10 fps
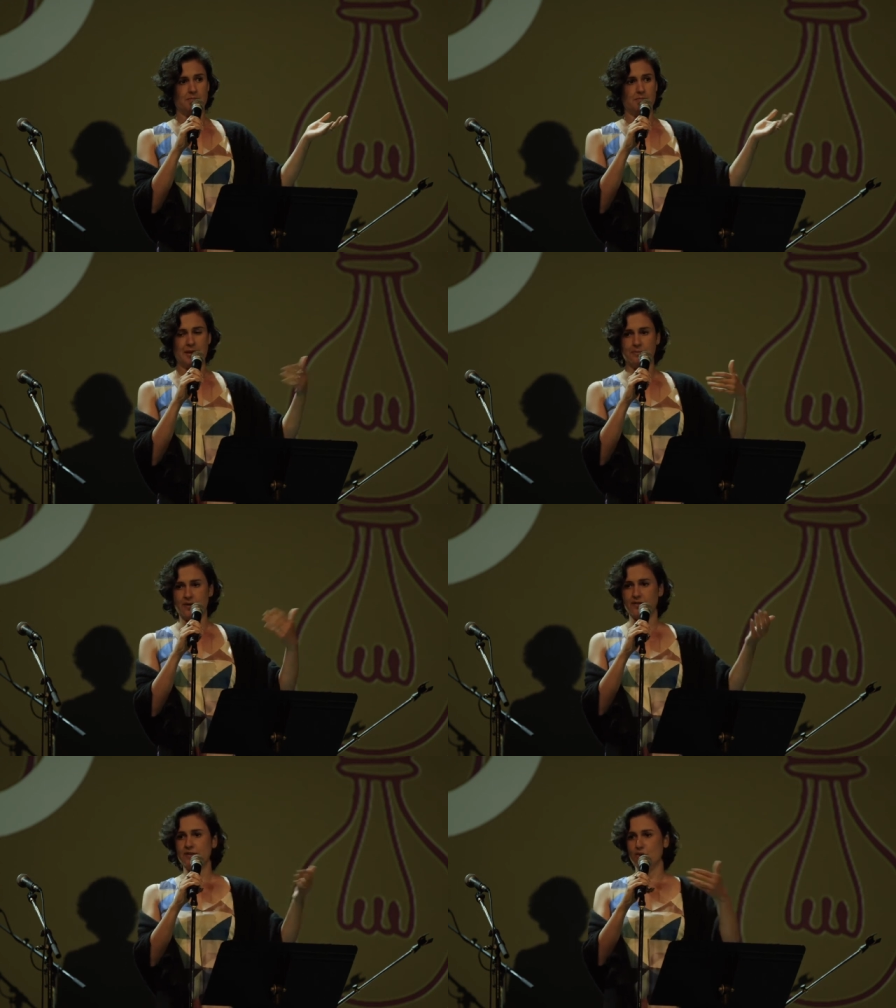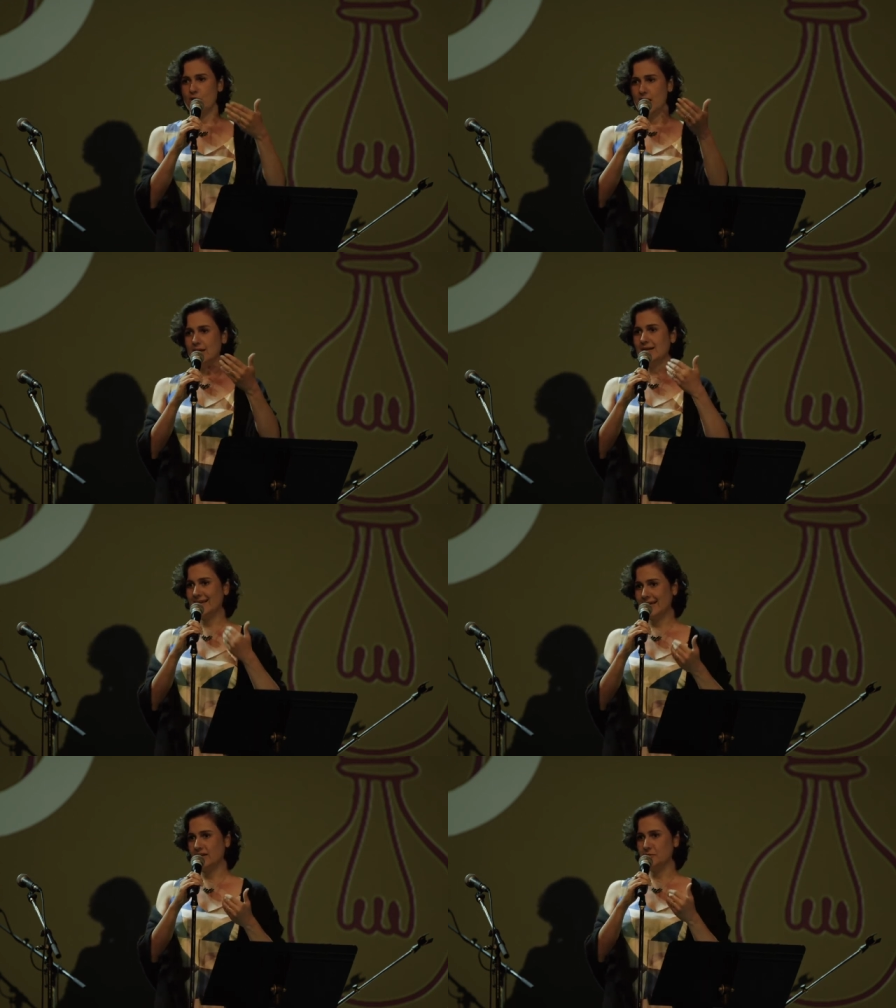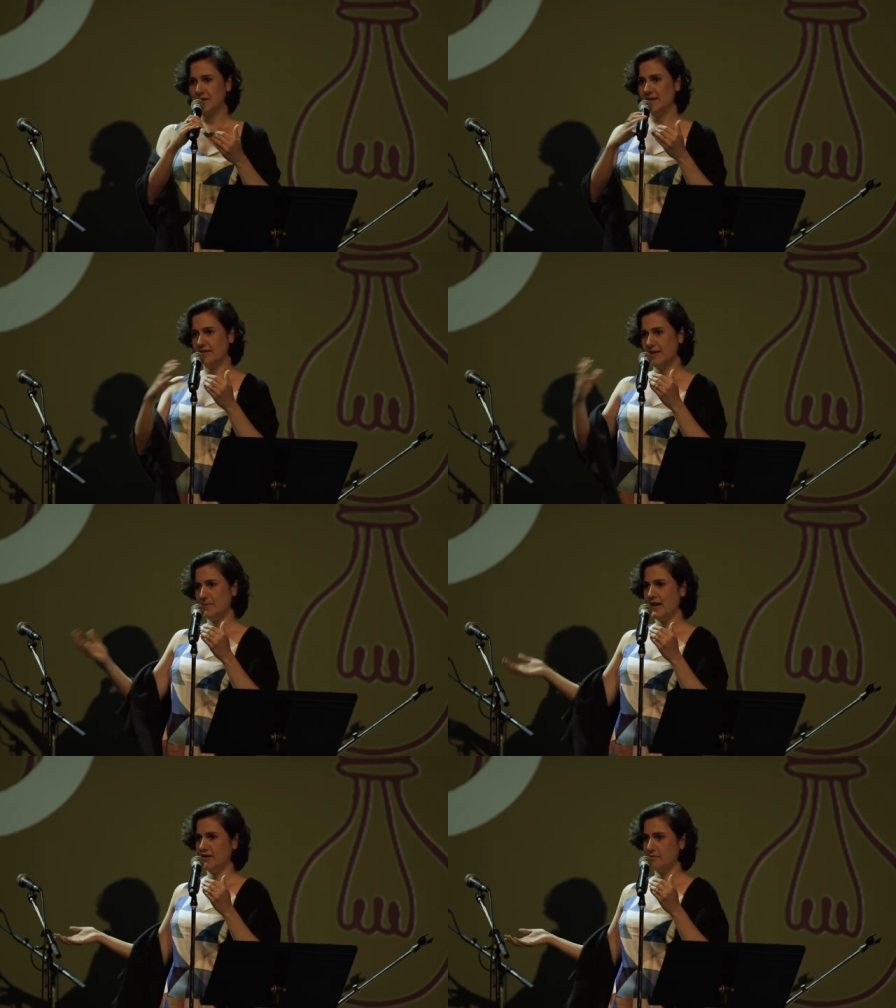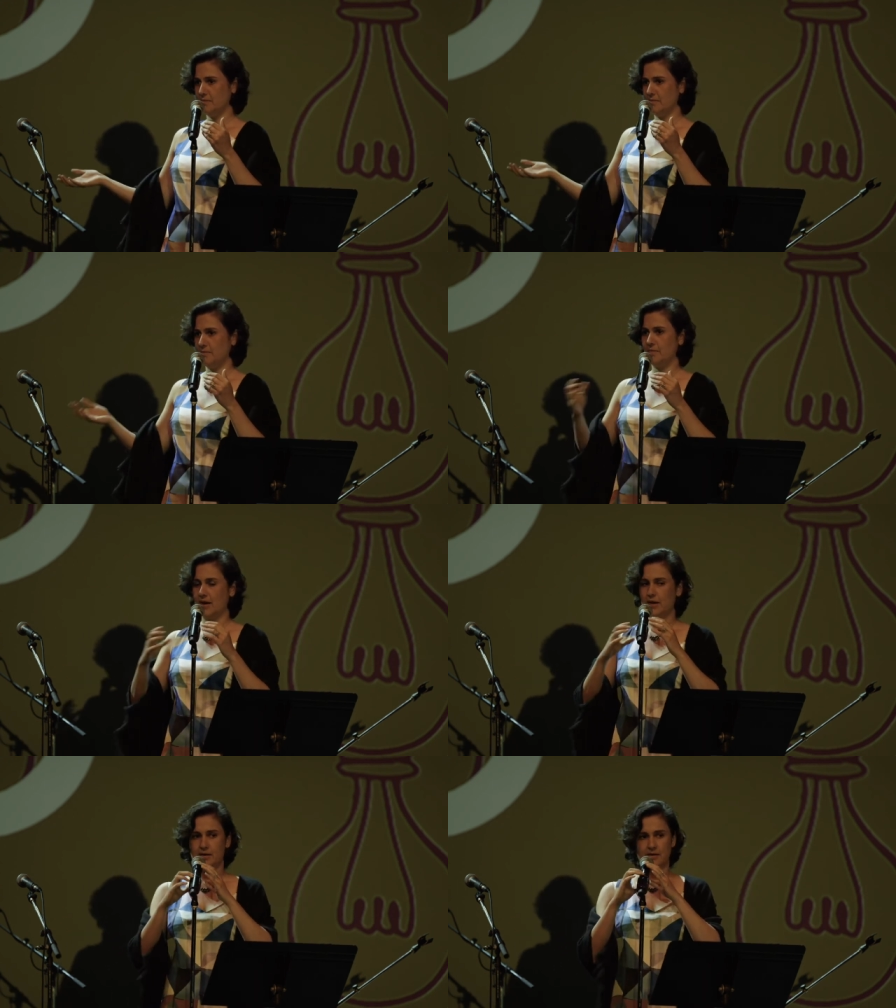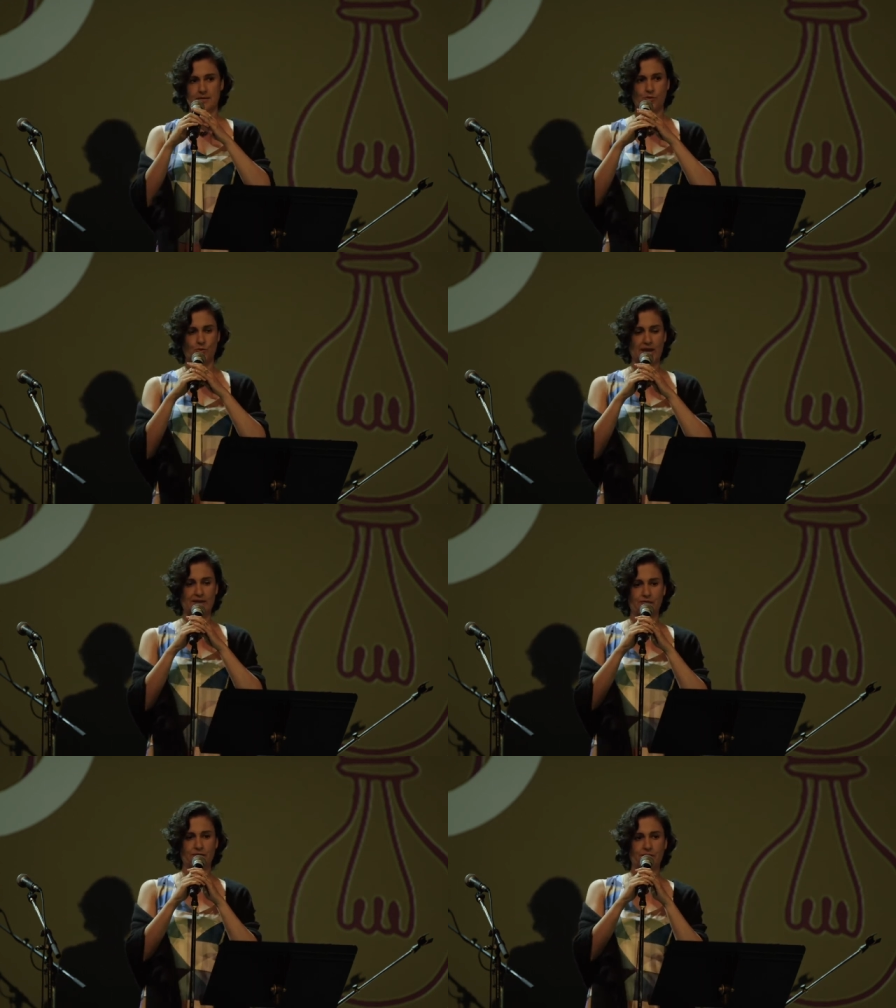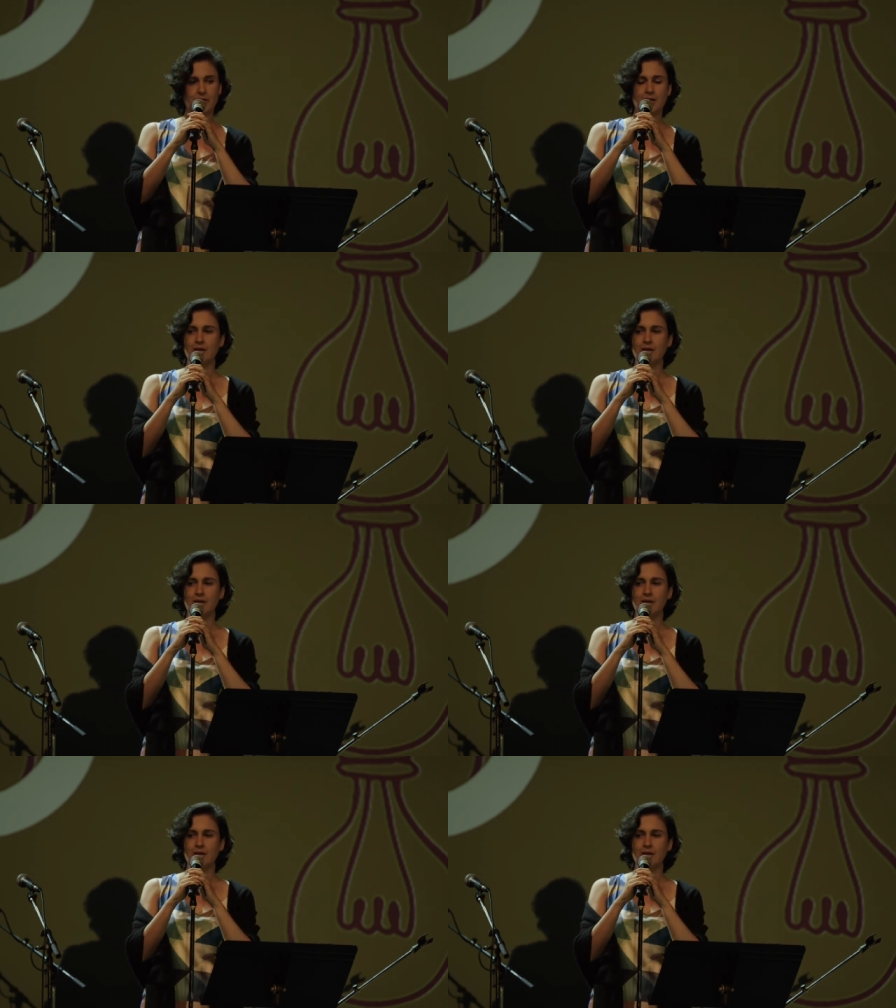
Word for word: my brother, your uncle, killed me and then married my wife.